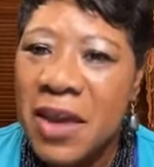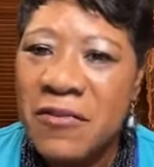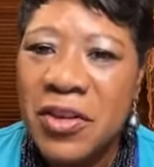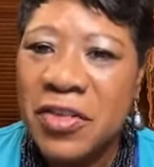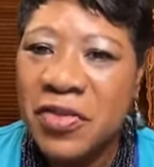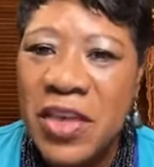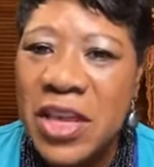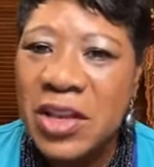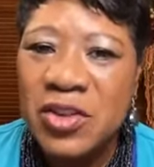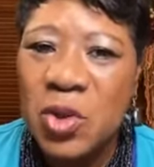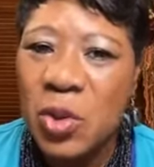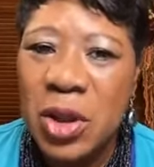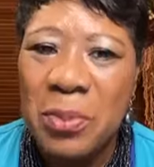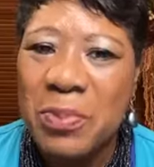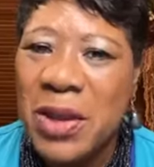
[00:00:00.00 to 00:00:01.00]
everything is
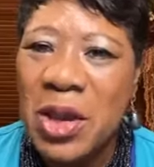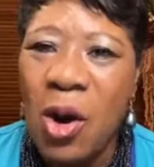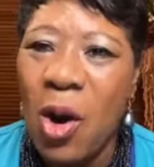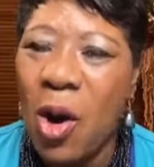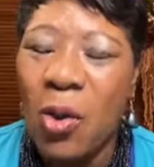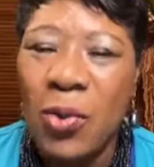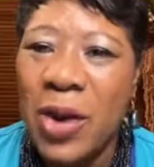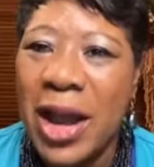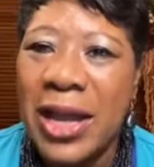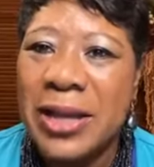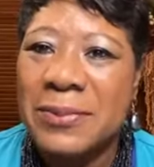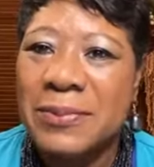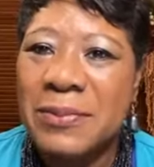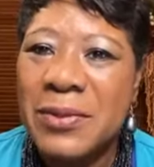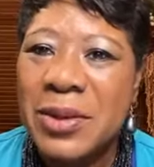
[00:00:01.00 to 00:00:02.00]
going to be all right.